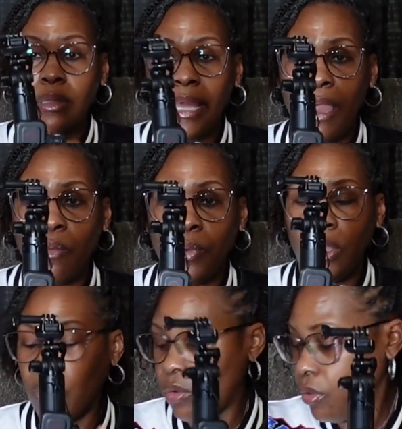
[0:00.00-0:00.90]
that
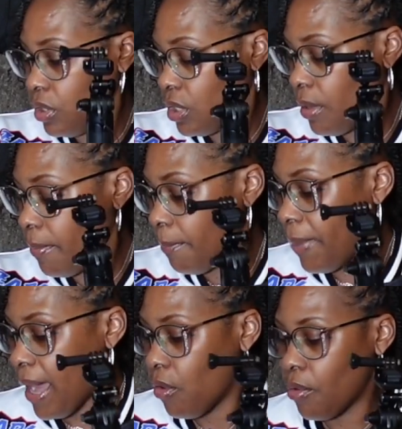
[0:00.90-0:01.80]
will
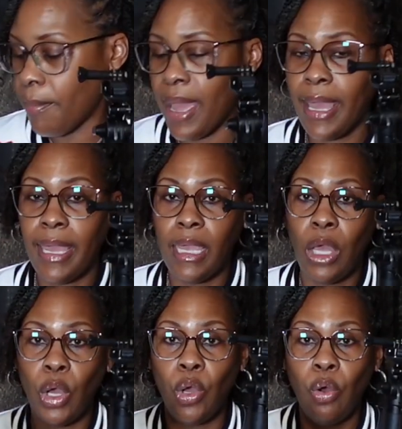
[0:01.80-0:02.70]
power my
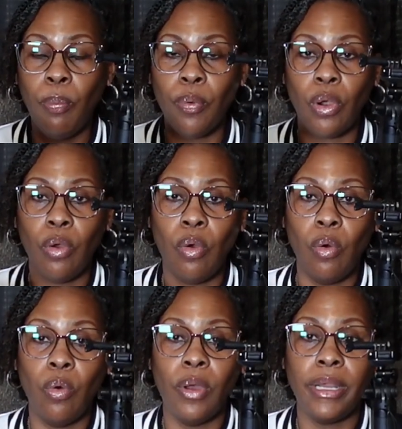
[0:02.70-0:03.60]
GoPro
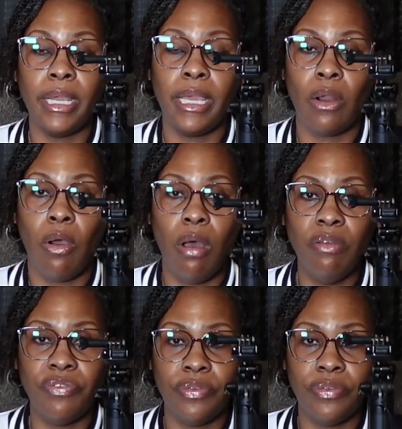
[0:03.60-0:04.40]
on and off.